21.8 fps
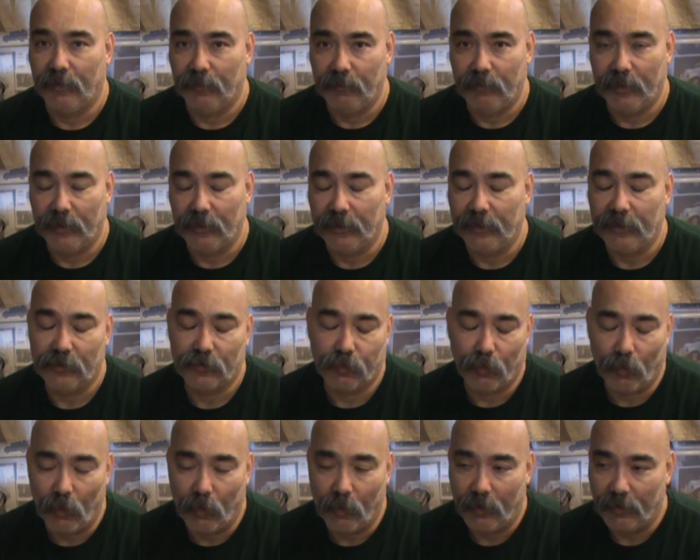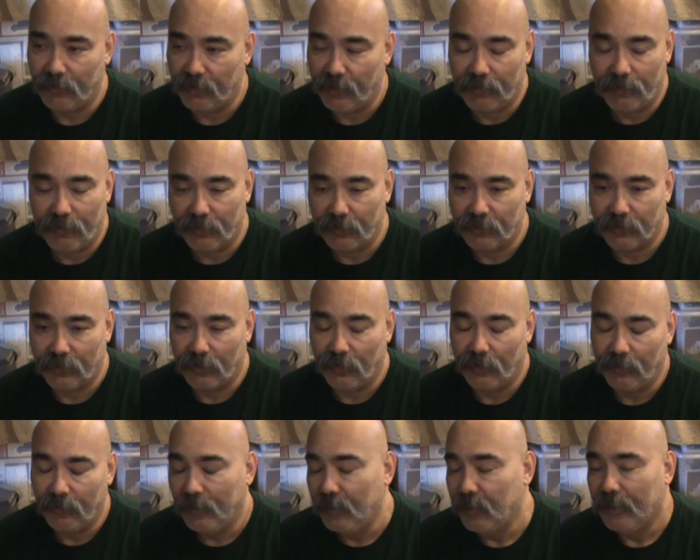Middle East wars ever,
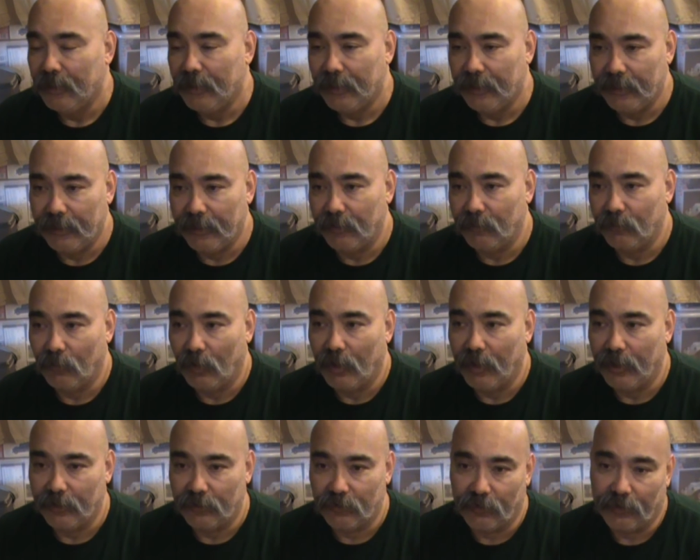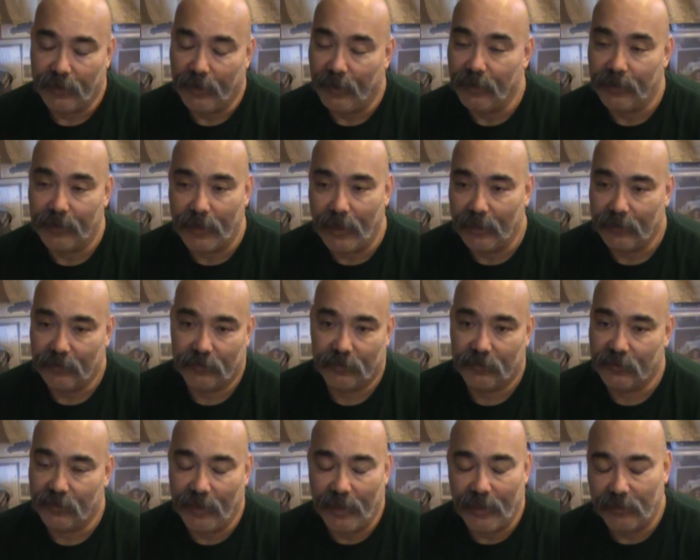so he didn't want it. So the other guy
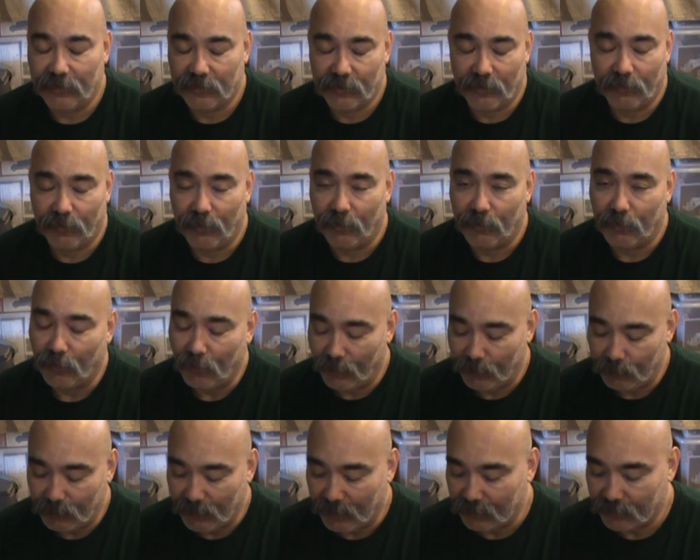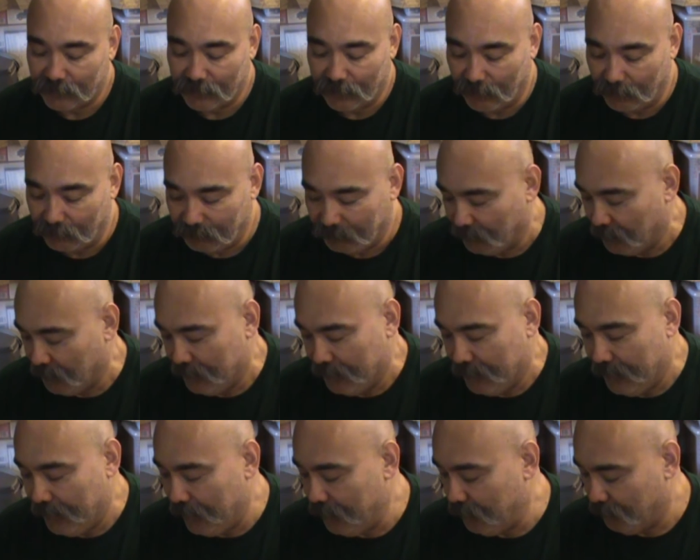snatched it for $40. So
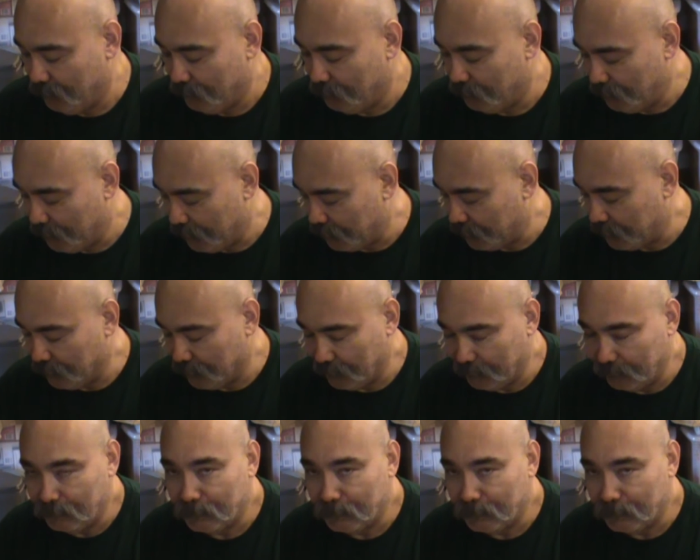hey, made a killing.